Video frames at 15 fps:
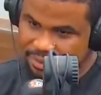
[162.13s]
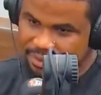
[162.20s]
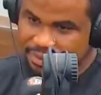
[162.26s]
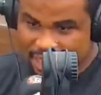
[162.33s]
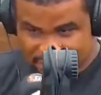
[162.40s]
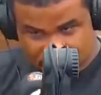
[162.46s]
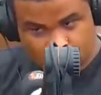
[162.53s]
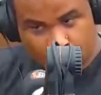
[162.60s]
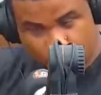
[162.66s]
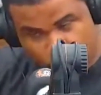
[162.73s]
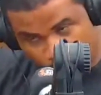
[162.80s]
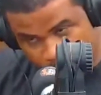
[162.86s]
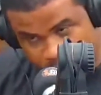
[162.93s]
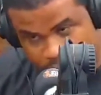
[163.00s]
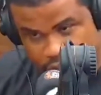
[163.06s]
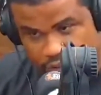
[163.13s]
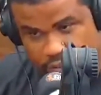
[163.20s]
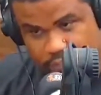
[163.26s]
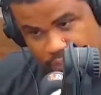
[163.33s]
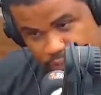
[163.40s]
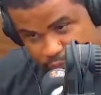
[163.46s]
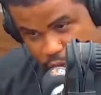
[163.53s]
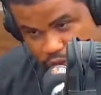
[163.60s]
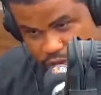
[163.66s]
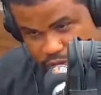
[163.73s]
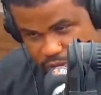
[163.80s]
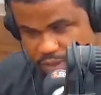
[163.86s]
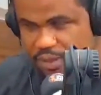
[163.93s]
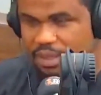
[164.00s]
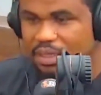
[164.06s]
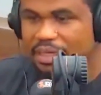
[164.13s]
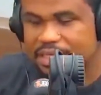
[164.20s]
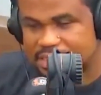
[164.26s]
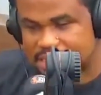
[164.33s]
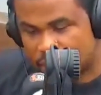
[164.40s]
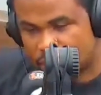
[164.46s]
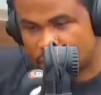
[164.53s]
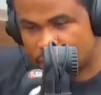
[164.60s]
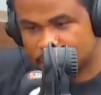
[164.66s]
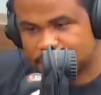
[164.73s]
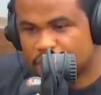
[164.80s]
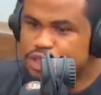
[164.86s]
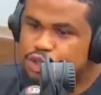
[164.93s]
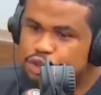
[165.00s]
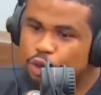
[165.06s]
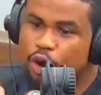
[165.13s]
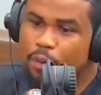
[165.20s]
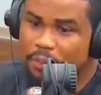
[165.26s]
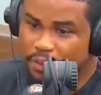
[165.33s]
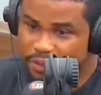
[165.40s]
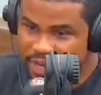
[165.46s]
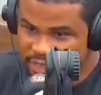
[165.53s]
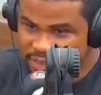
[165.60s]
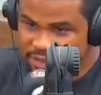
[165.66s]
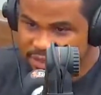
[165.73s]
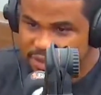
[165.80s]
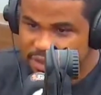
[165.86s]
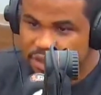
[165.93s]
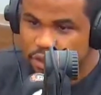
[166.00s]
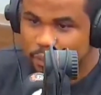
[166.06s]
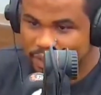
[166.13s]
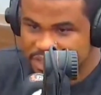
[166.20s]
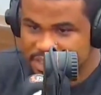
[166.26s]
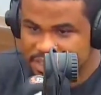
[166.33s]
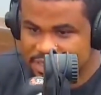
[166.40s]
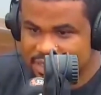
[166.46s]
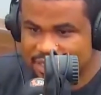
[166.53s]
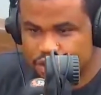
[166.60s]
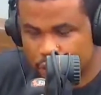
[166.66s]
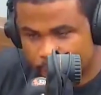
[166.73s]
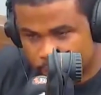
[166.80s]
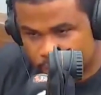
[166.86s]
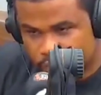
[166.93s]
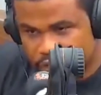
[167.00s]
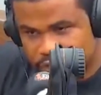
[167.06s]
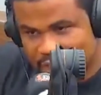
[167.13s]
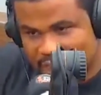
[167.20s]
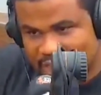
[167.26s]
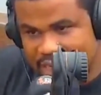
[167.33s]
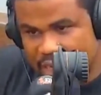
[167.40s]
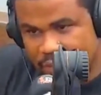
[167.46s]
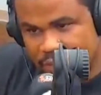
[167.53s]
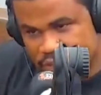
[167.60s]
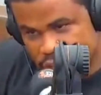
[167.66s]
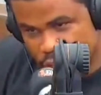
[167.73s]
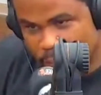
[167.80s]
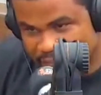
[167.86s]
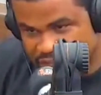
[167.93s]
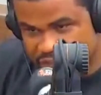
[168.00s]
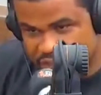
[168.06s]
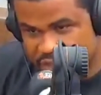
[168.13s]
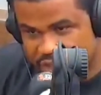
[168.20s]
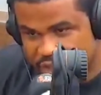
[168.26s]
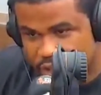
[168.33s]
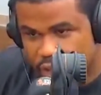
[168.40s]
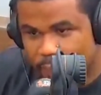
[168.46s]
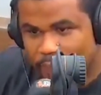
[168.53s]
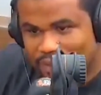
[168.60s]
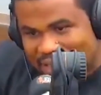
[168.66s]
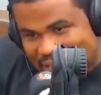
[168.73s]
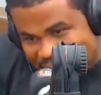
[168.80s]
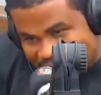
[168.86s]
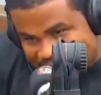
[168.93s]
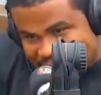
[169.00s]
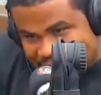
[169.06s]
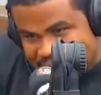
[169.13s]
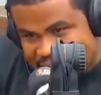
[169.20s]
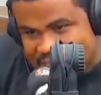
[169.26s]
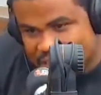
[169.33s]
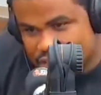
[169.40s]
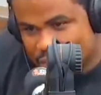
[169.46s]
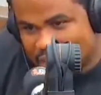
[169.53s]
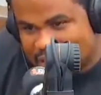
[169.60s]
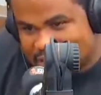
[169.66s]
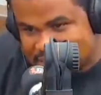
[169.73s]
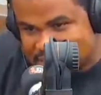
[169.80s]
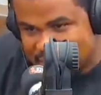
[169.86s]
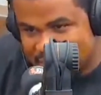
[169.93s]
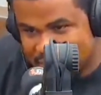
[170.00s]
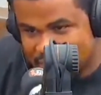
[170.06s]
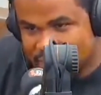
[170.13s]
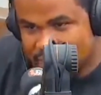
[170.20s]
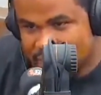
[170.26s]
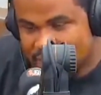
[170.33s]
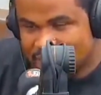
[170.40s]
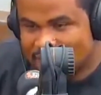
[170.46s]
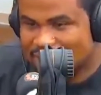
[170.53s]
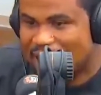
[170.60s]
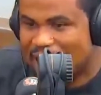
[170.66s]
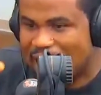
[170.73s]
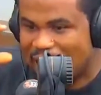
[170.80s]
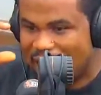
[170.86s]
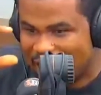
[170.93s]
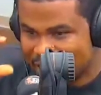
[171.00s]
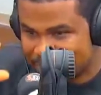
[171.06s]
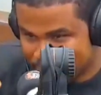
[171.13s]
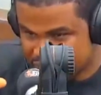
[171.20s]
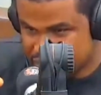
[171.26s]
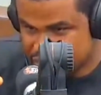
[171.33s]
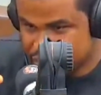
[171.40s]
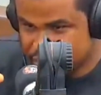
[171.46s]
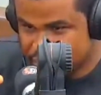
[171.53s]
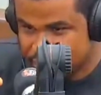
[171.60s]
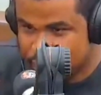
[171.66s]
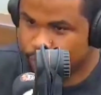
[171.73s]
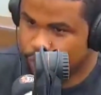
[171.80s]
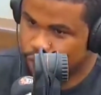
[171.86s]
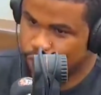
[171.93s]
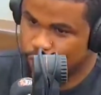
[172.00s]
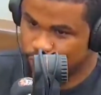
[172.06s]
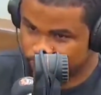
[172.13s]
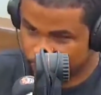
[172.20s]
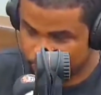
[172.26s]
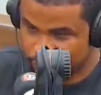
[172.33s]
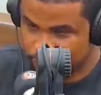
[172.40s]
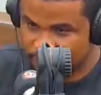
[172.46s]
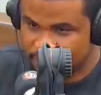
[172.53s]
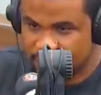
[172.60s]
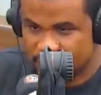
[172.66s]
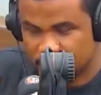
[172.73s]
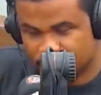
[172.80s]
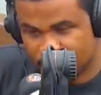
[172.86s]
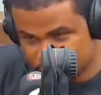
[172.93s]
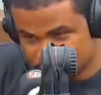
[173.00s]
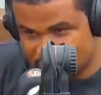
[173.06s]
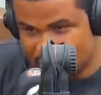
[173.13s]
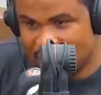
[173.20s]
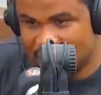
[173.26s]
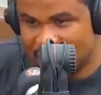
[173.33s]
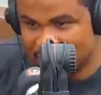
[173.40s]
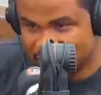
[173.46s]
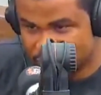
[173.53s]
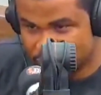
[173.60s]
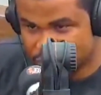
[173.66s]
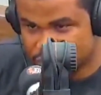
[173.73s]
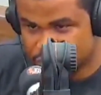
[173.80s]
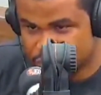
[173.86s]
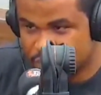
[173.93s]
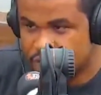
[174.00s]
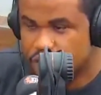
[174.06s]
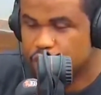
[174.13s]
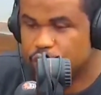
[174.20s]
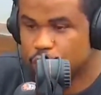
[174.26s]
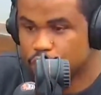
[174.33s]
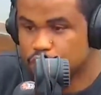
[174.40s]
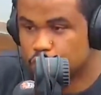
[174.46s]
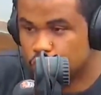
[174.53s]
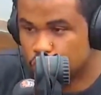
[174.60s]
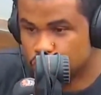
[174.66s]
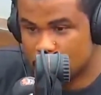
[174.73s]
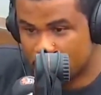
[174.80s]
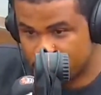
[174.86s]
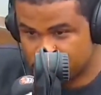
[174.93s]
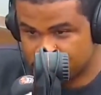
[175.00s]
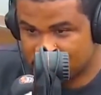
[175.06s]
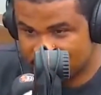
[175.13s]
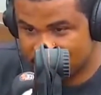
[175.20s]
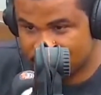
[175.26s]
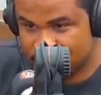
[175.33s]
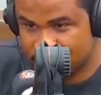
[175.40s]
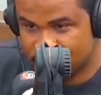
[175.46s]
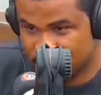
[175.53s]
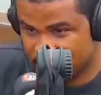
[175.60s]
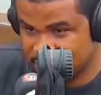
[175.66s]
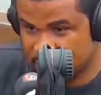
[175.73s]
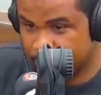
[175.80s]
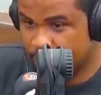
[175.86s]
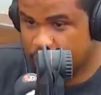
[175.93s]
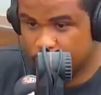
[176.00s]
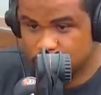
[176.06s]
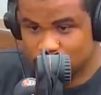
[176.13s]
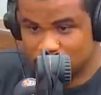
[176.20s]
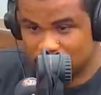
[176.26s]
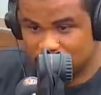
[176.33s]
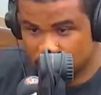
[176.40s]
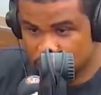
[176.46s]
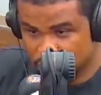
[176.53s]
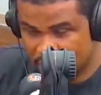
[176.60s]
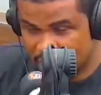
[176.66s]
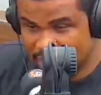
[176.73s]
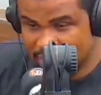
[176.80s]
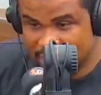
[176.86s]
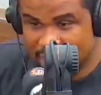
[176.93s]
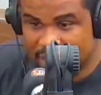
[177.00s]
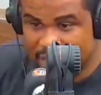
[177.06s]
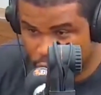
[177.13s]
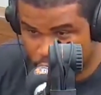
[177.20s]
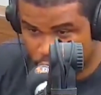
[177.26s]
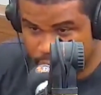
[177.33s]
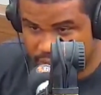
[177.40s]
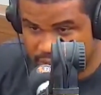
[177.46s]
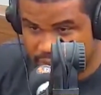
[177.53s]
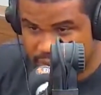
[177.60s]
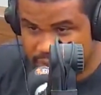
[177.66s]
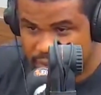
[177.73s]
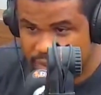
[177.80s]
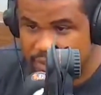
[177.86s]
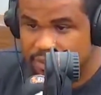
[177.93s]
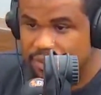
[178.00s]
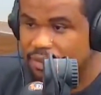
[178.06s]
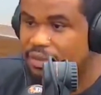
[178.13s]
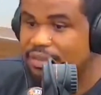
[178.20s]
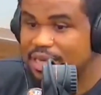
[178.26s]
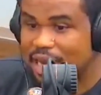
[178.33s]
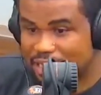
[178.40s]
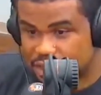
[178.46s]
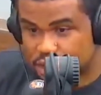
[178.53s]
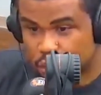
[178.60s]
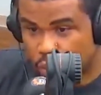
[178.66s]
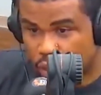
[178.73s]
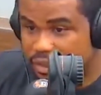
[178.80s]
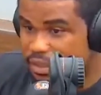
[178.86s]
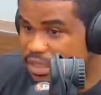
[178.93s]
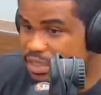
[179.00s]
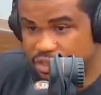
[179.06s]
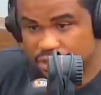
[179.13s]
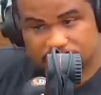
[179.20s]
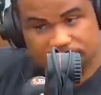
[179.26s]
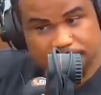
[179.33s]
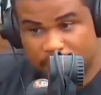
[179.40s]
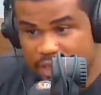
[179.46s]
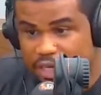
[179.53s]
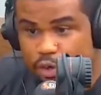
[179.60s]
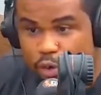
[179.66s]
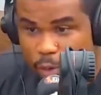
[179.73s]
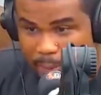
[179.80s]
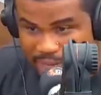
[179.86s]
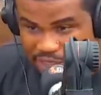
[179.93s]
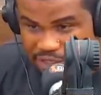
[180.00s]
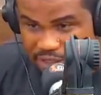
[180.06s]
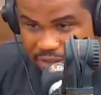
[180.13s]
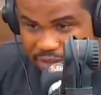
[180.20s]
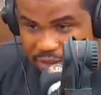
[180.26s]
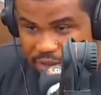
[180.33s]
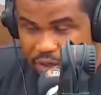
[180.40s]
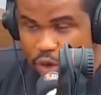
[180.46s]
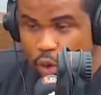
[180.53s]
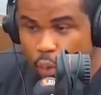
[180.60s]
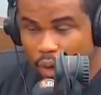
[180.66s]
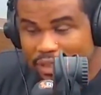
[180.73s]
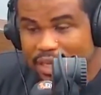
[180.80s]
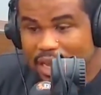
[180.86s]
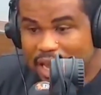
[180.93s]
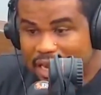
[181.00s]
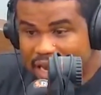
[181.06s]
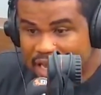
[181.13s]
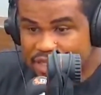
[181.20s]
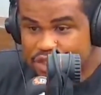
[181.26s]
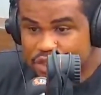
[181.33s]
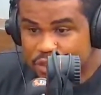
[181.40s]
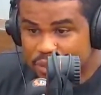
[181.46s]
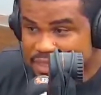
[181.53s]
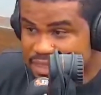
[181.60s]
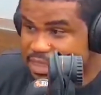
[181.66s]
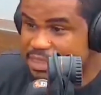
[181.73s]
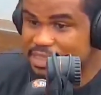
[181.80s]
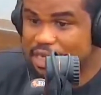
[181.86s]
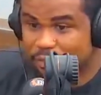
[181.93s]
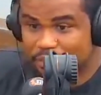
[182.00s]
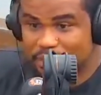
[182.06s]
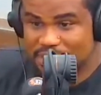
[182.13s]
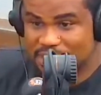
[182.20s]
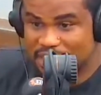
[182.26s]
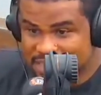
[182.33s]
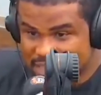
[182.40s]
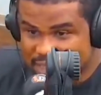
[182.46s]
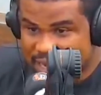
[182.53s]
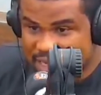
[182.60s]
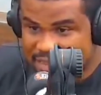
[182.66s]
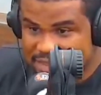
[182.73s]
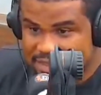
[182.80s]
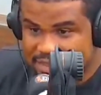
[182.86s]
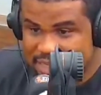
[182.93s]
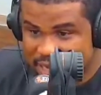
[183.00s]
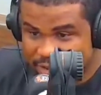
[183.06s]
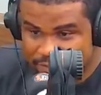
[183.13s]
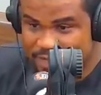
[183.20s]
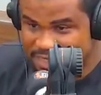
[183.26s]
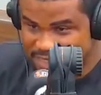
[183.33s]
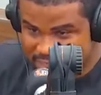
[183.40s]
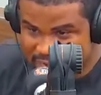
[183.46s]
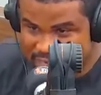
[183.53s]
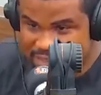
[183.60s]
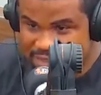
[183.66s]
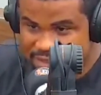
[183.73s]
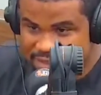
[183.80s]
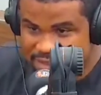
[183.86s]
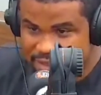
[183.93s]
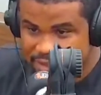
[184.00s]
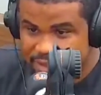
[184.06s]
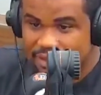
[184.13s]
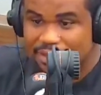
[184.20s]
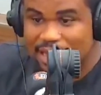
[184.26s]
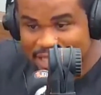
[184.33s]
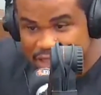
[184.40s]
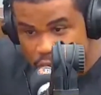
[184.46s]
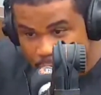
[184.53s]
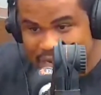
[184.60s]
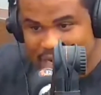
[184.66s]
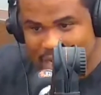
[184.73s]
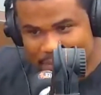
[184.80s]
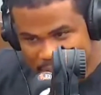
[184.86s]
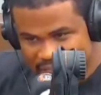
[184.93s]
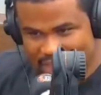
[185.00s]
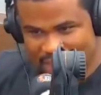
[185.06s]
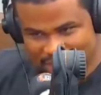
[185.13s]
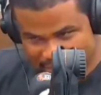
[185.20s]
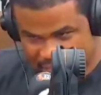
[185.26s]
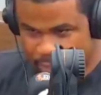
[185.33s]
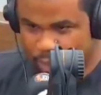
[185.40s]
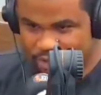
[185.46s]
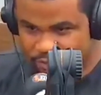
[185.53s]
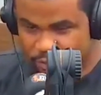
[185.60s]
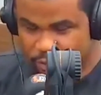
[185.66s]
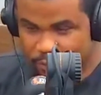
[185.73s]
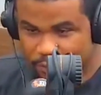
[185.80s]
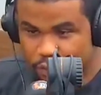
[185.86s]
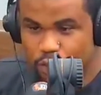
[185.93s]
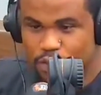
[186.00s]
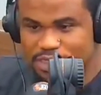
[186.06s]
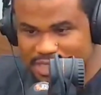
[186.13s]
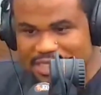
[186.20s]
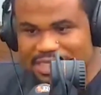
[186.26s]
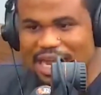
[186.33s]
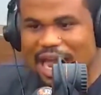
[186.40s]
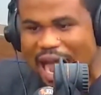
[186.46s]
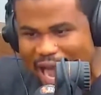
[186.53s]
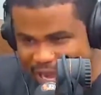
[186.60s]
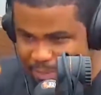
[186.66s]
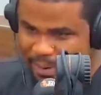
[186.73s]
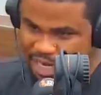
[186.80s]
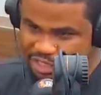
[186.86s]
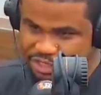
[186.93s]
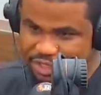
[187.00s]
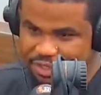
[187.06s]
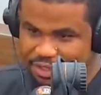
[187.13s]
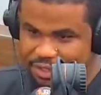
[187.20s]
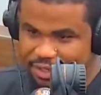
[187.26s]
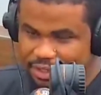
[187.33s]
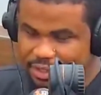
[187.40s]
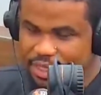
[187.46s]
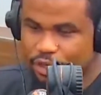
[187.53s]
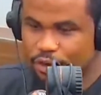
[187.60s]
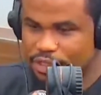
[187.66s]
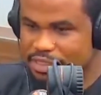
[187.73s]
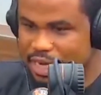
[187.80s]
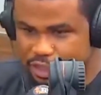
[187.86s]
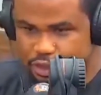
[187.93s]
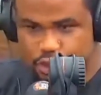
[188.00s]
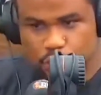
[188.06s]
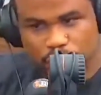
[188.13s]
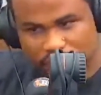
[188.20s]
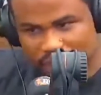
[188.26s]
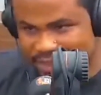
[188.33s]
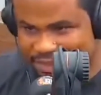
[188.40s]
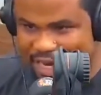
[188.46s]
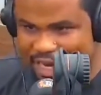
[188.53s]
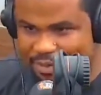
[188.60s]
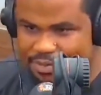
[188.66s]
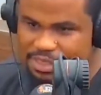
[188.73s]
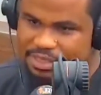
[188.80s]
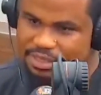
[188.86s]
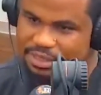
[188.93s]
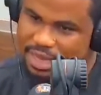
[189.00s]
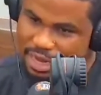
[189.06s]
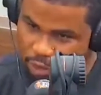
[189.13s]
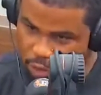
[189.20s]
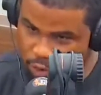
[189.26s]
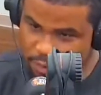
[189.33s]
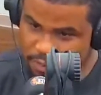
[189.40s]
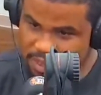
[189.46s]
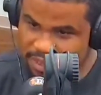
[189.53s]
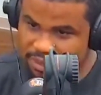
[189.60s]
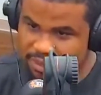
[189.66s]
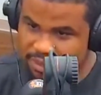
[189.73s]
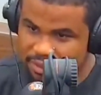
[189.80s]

That's one option. Pivot. The second option is to upgrade, which is that your product right now is low margin. But are there things that you can sell that are high margin but low volume? If I use the airline industry, if you want to go to Abuja, for example, you want to enter economy, that one is typically low margin. What the airlines do they sell business class and first class. That's where they make their money from. Those seats are high margin. They cost like 2-3 times economy.